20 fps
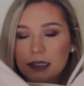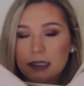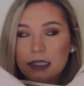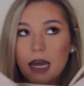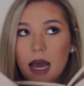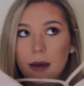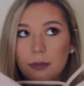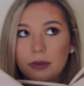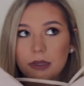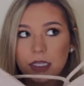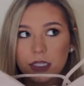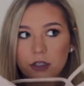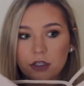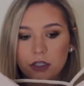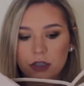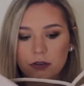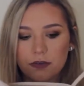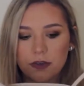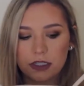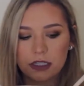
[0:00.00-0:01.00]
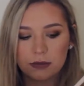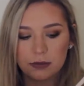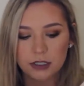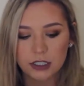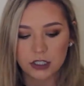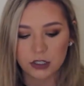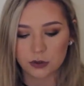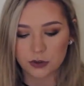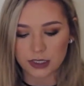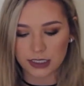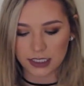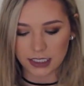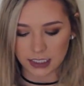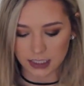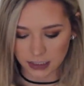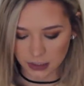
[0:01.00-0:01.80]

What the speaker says: The top literally fits me to a T.